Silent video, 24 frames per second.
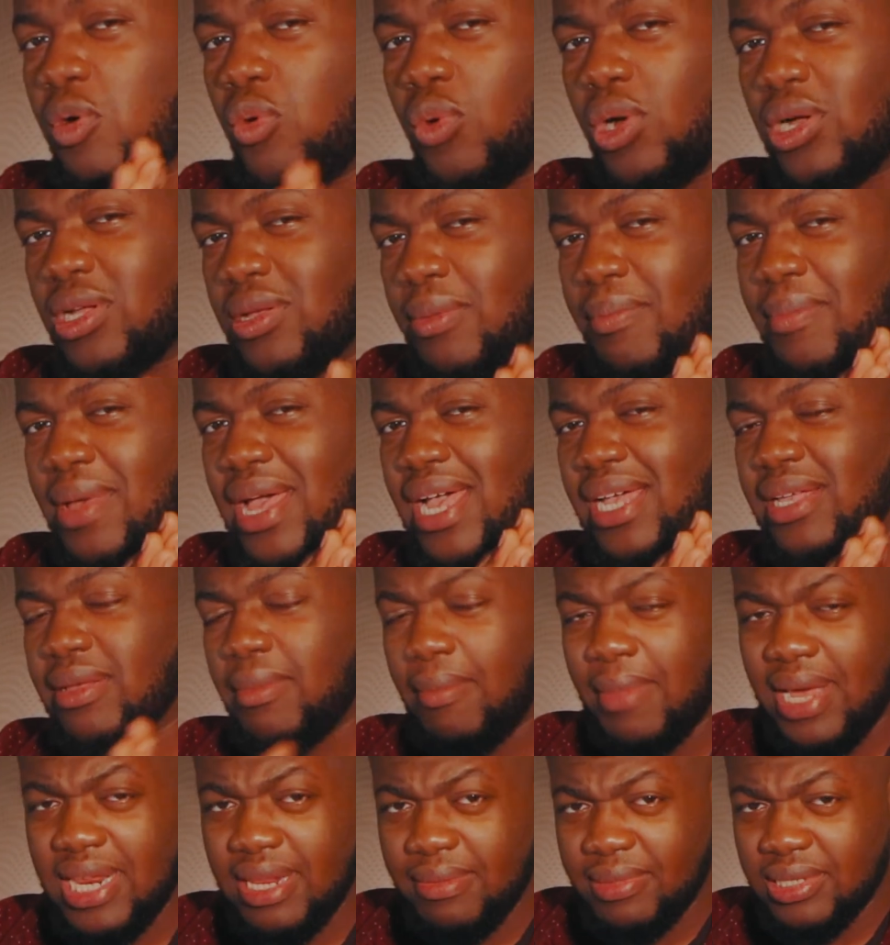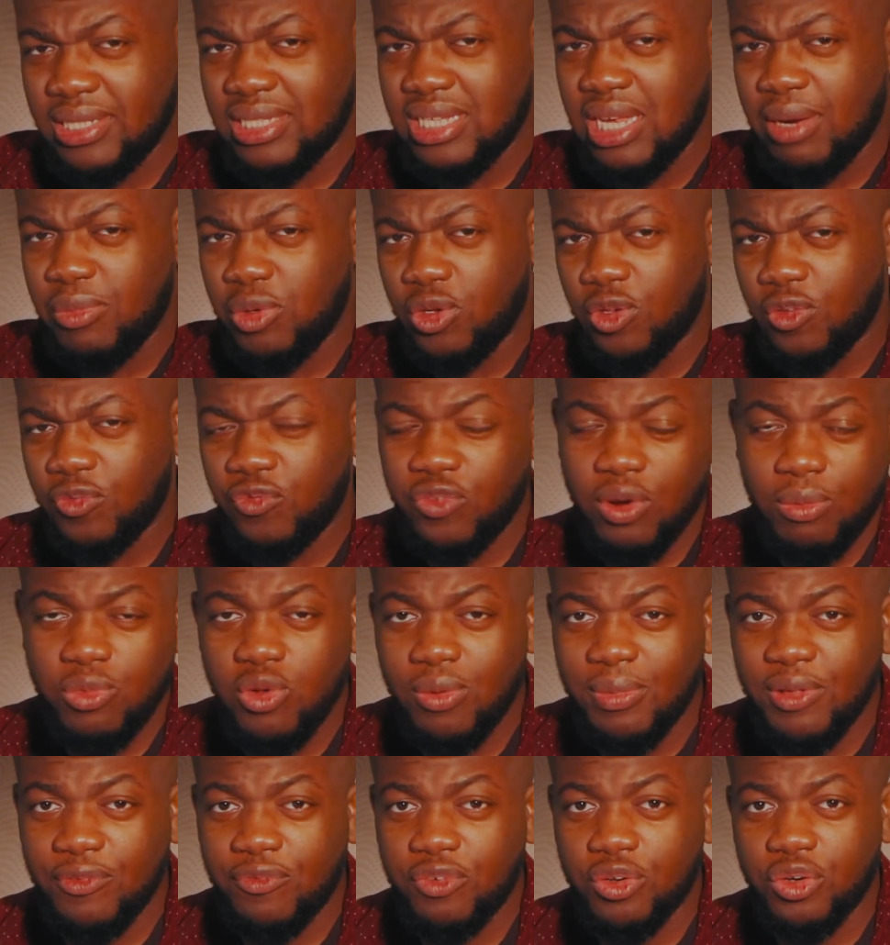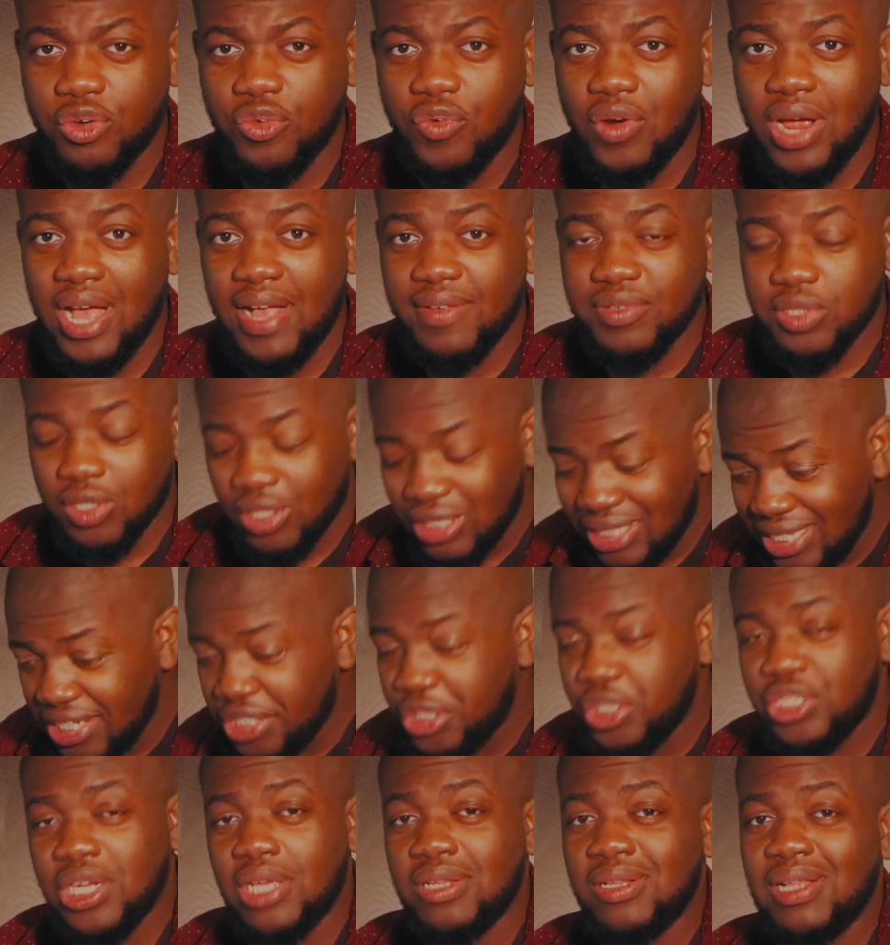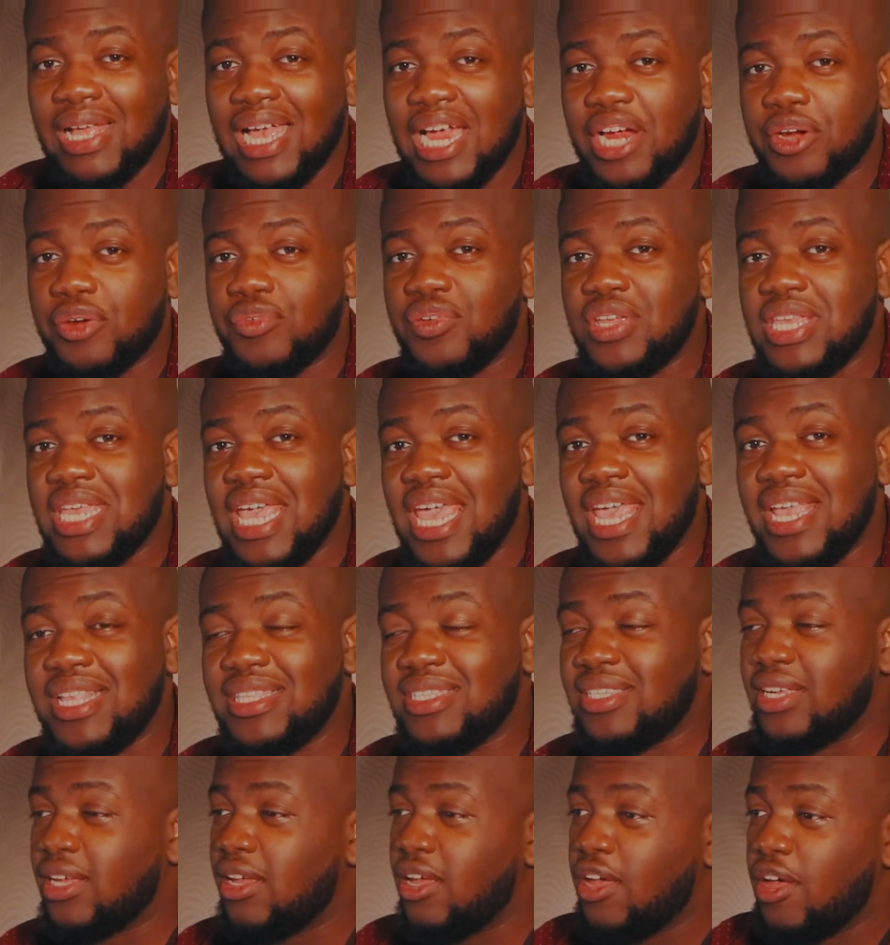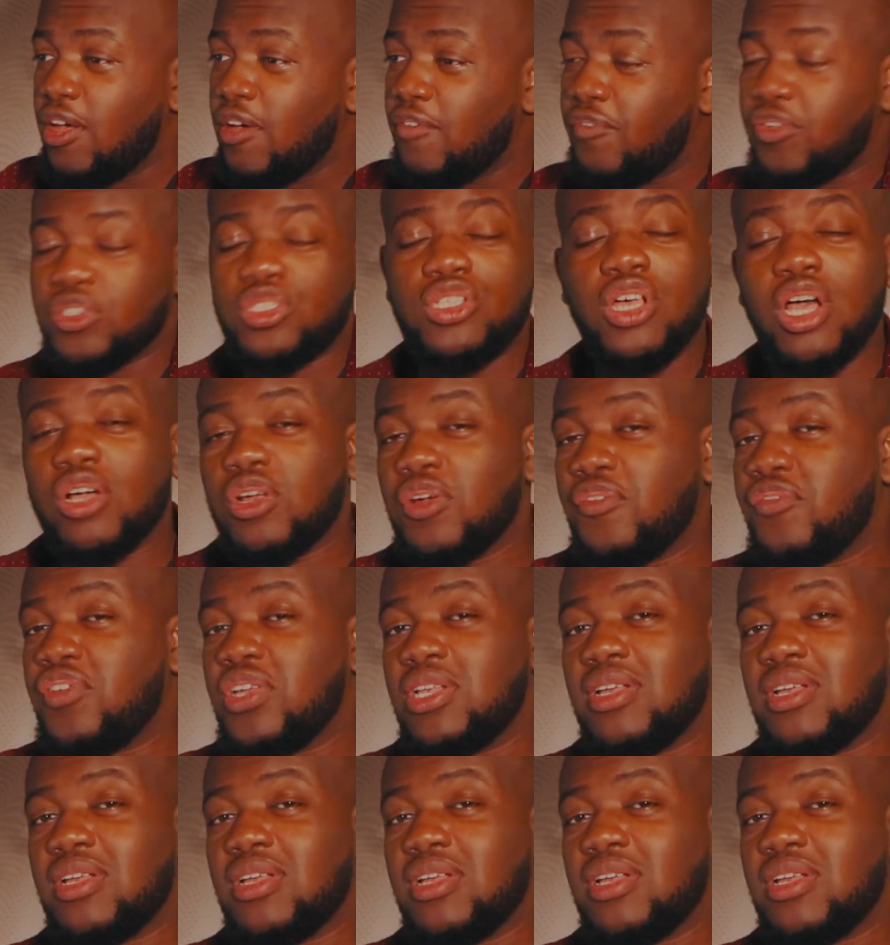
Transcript: or welcome back. My name is Samuel from Human Photographs. On this channel, I create photography